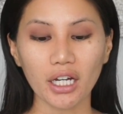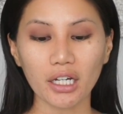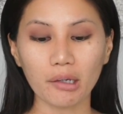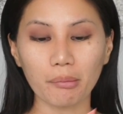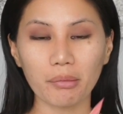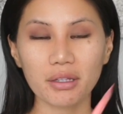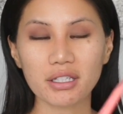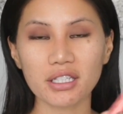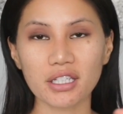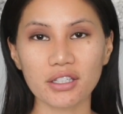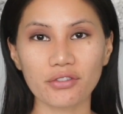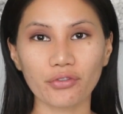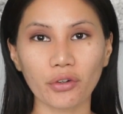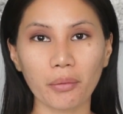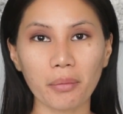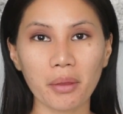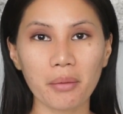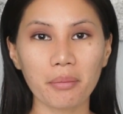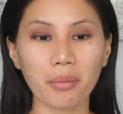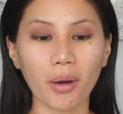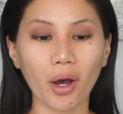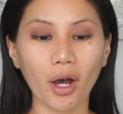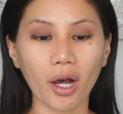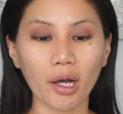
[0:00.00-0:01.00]
This is from The
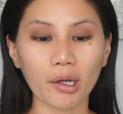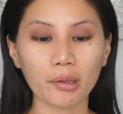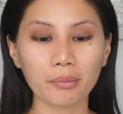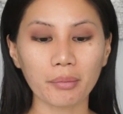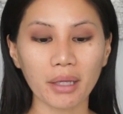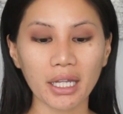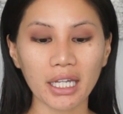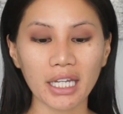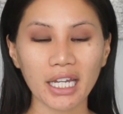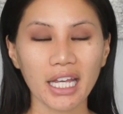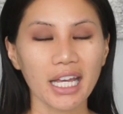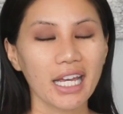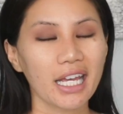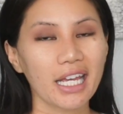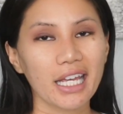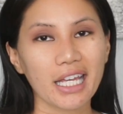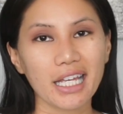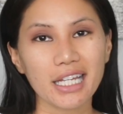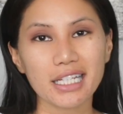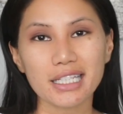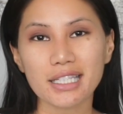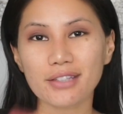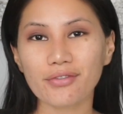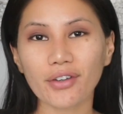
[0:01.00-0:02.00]
Balm, and
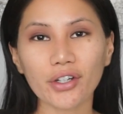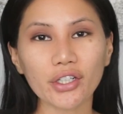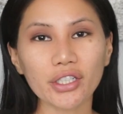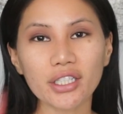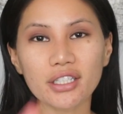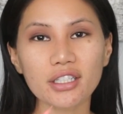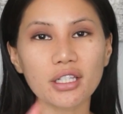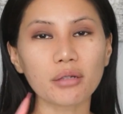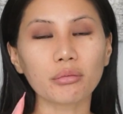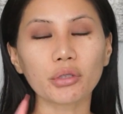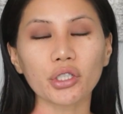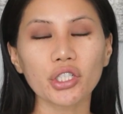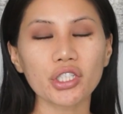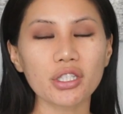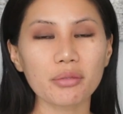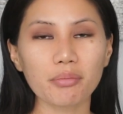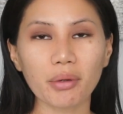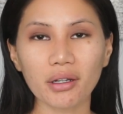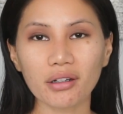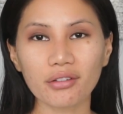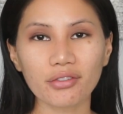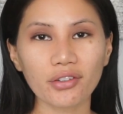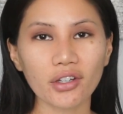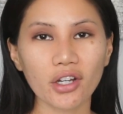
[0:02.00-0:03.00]
it's very similar to
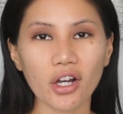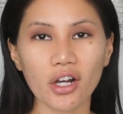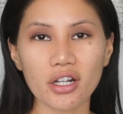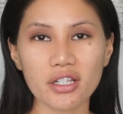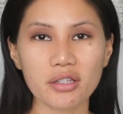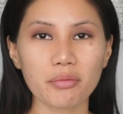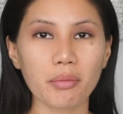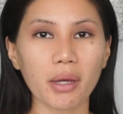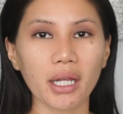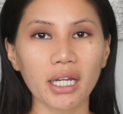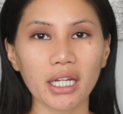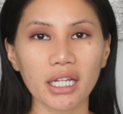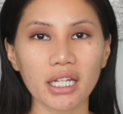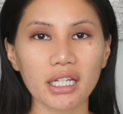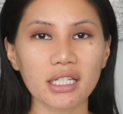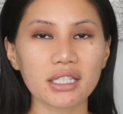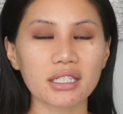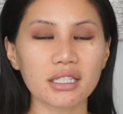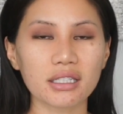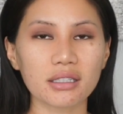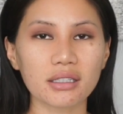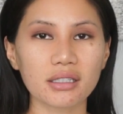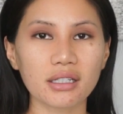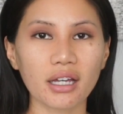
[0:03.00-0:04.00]
Benefit Cosmetics.
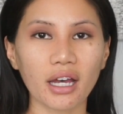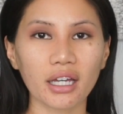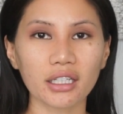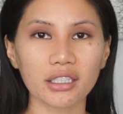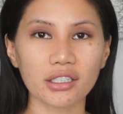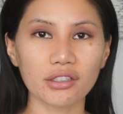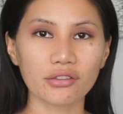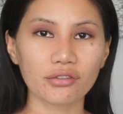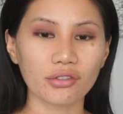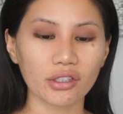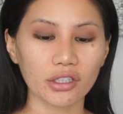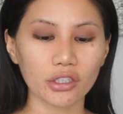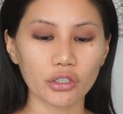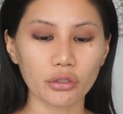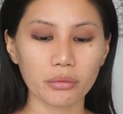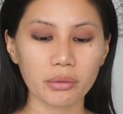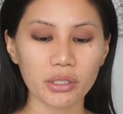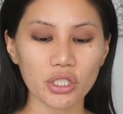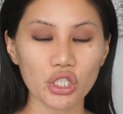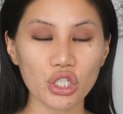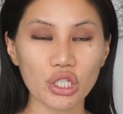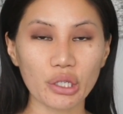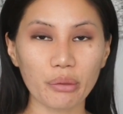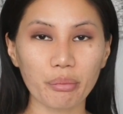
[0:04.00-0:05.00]
It's kind of a little
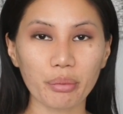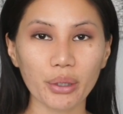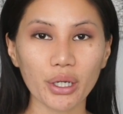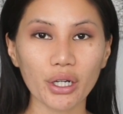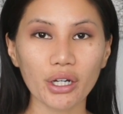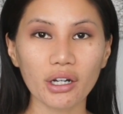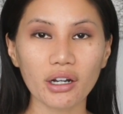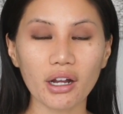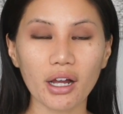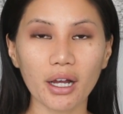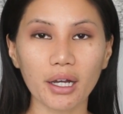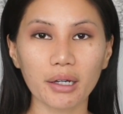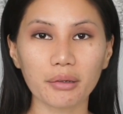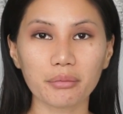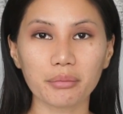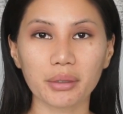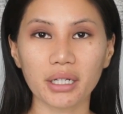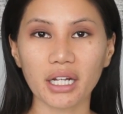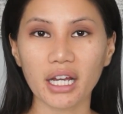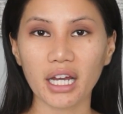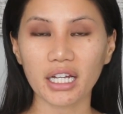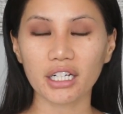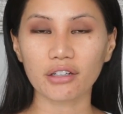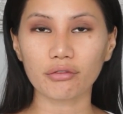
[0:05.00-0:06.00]
bit cheaper, but
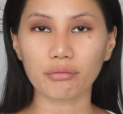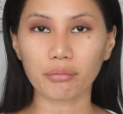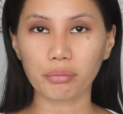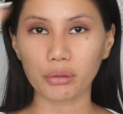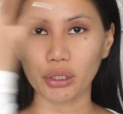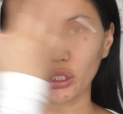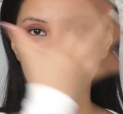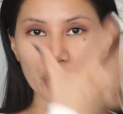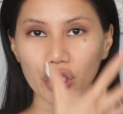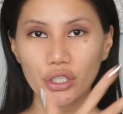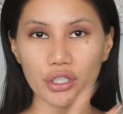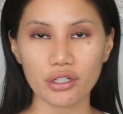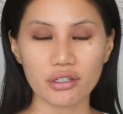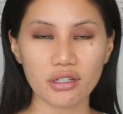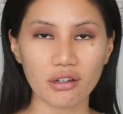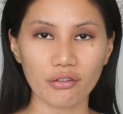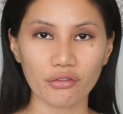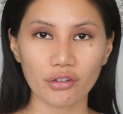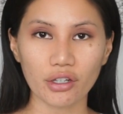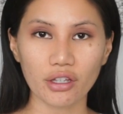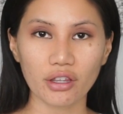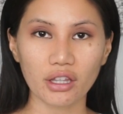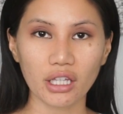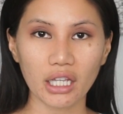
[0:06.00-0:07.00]
it kind of blurs
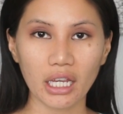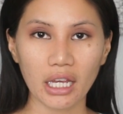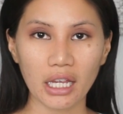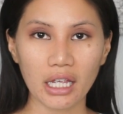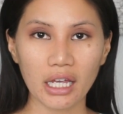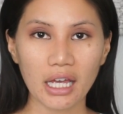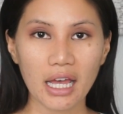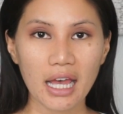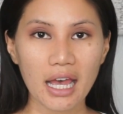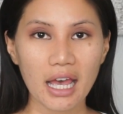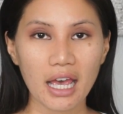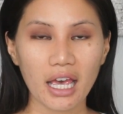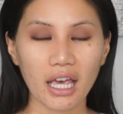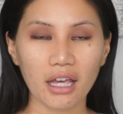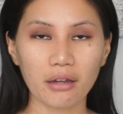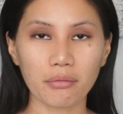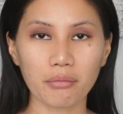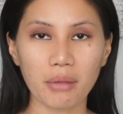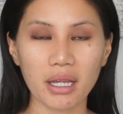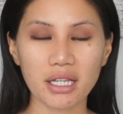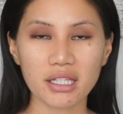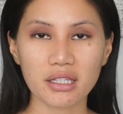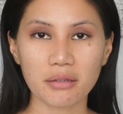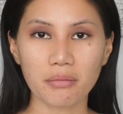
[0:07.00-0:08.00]
everything and
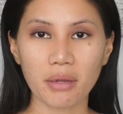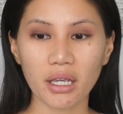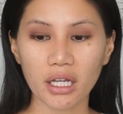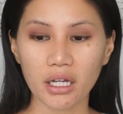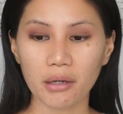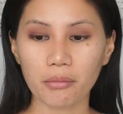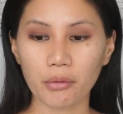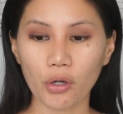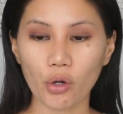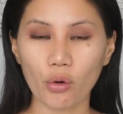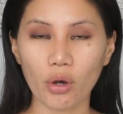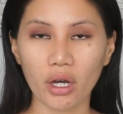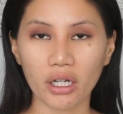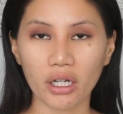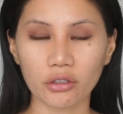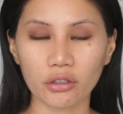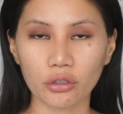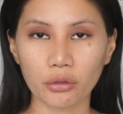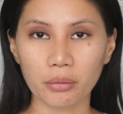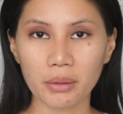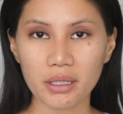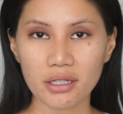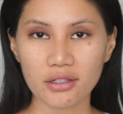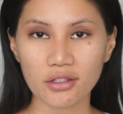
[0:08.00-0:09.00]
makes the makeup go
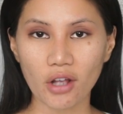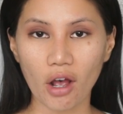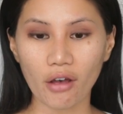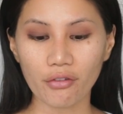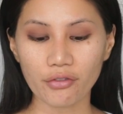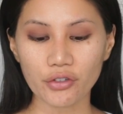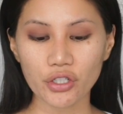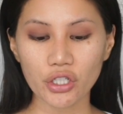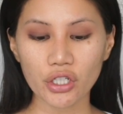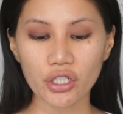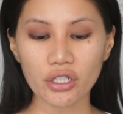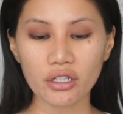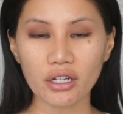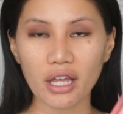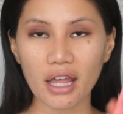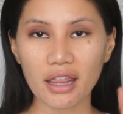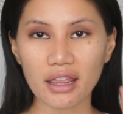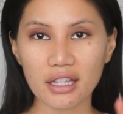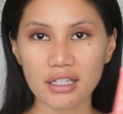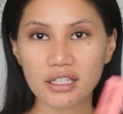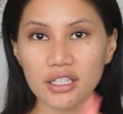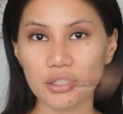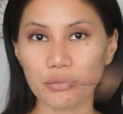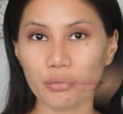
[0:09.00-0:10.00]
little bit softer. And
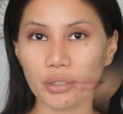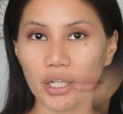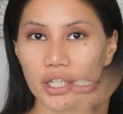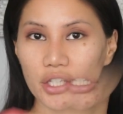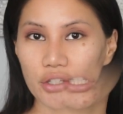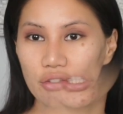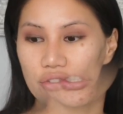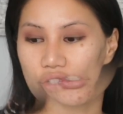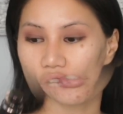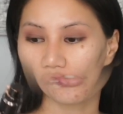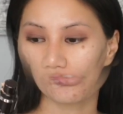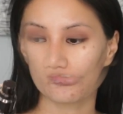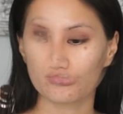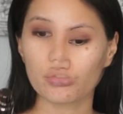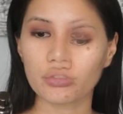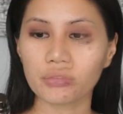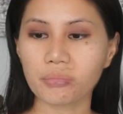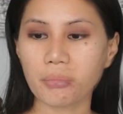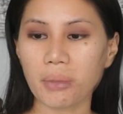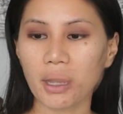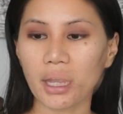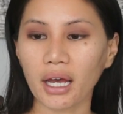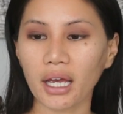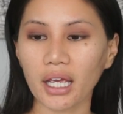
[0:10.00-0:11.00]
this is what I use. I use
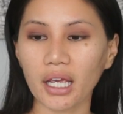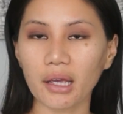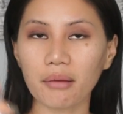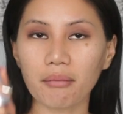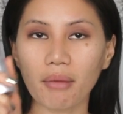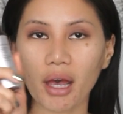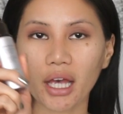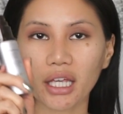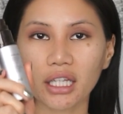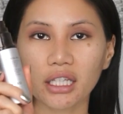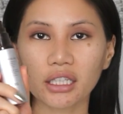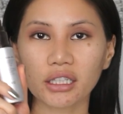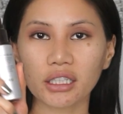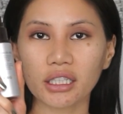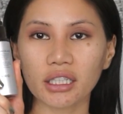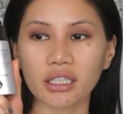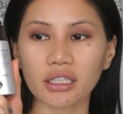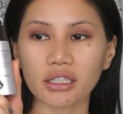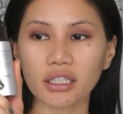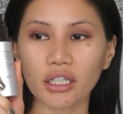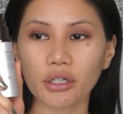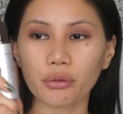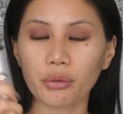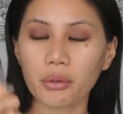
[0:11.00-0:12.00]
my
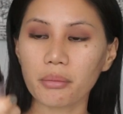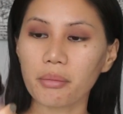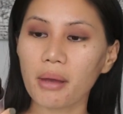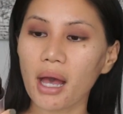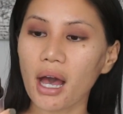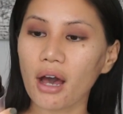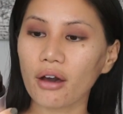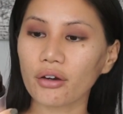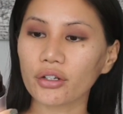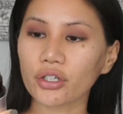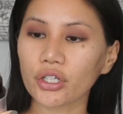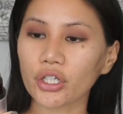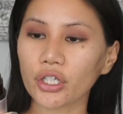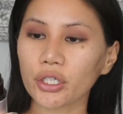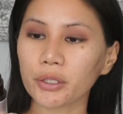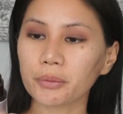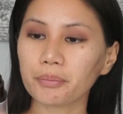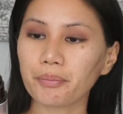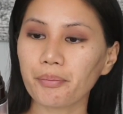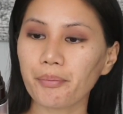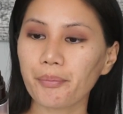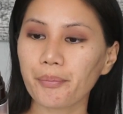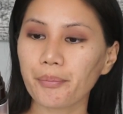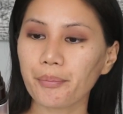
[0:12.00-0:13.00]
Immaculate Liquid Powder
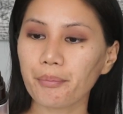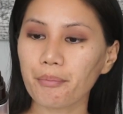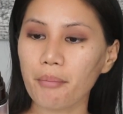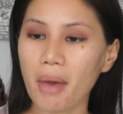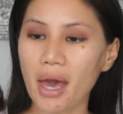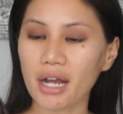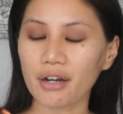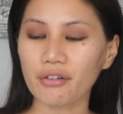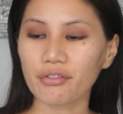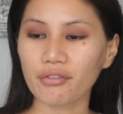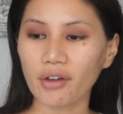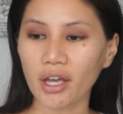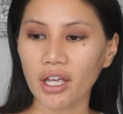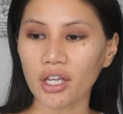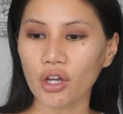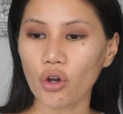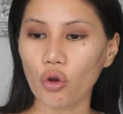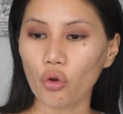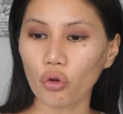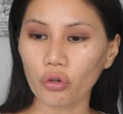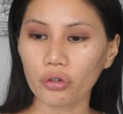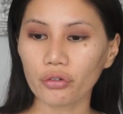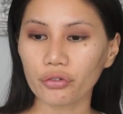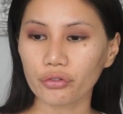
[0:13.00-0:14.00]
Mattifying
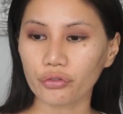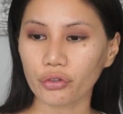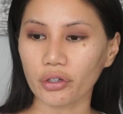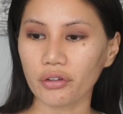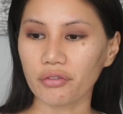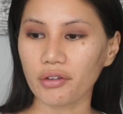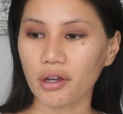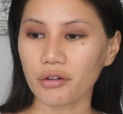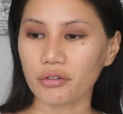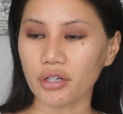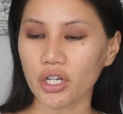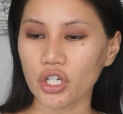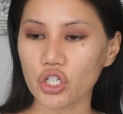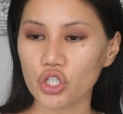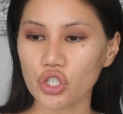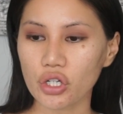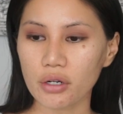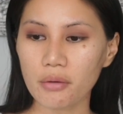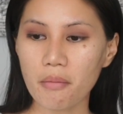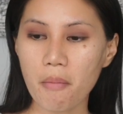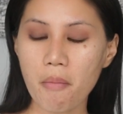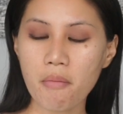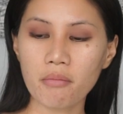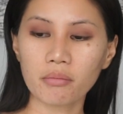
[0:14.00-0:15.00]
Oil-Free
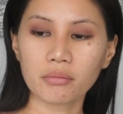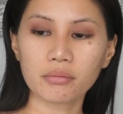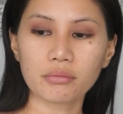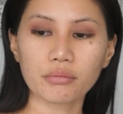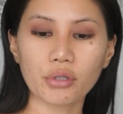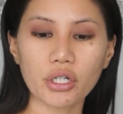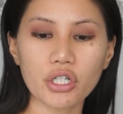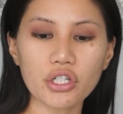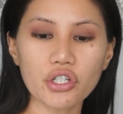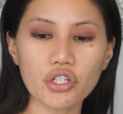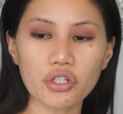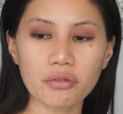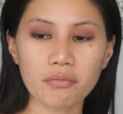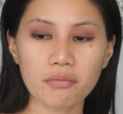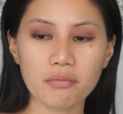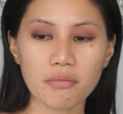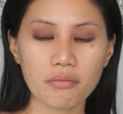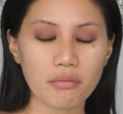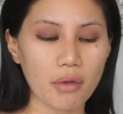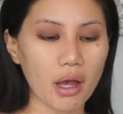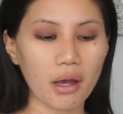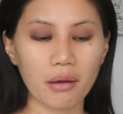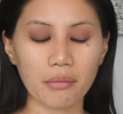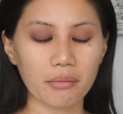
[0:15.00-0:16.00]
Foundation brush,
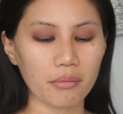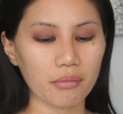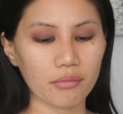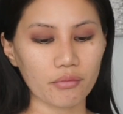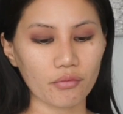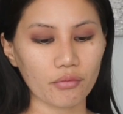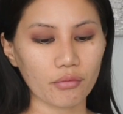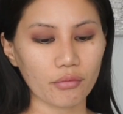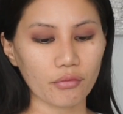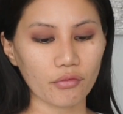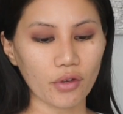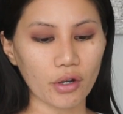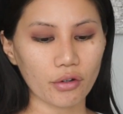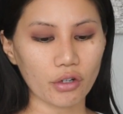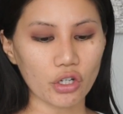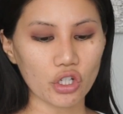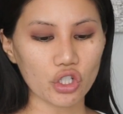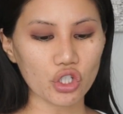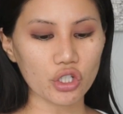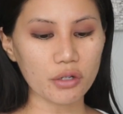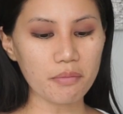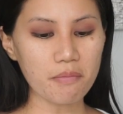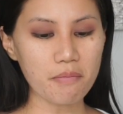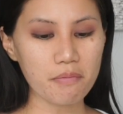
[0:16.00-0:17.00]

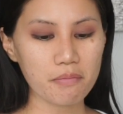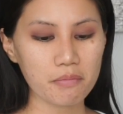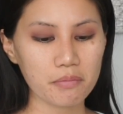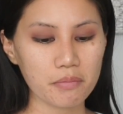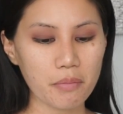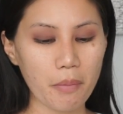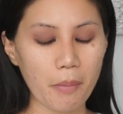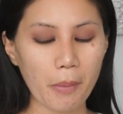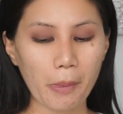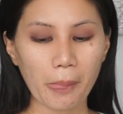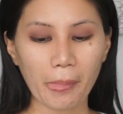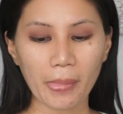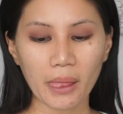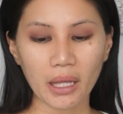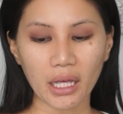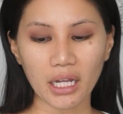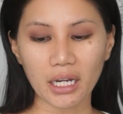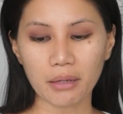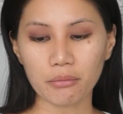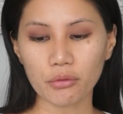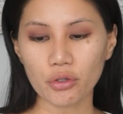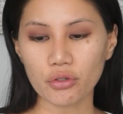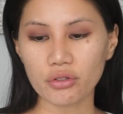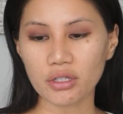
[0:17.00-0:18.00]
foundation.
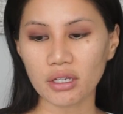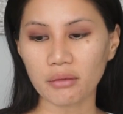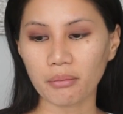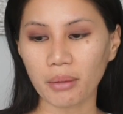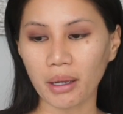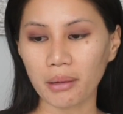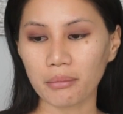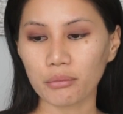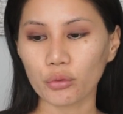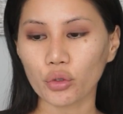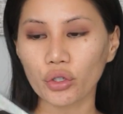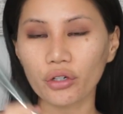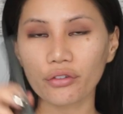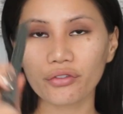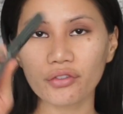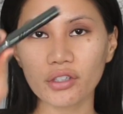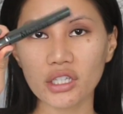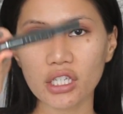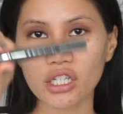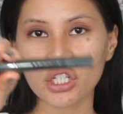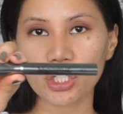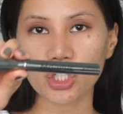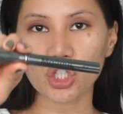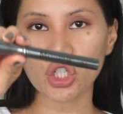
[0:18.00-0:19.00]
And I'm using my
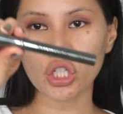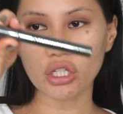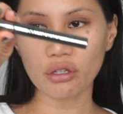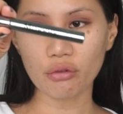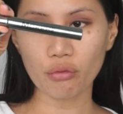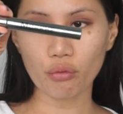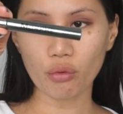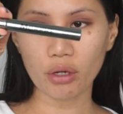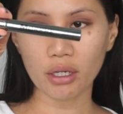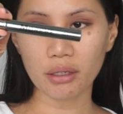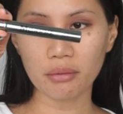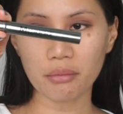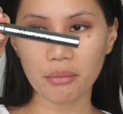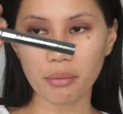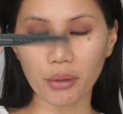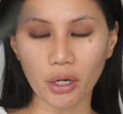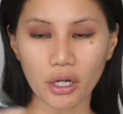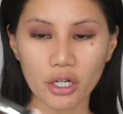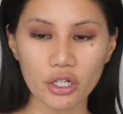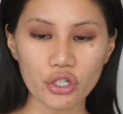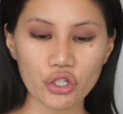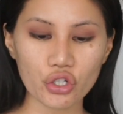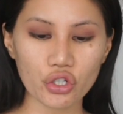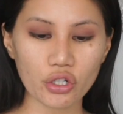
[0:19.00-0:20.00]
Morphe G1
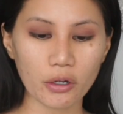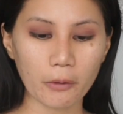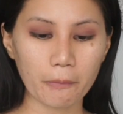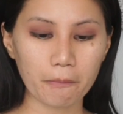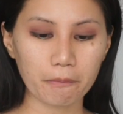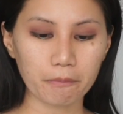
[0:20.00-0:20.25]
brush.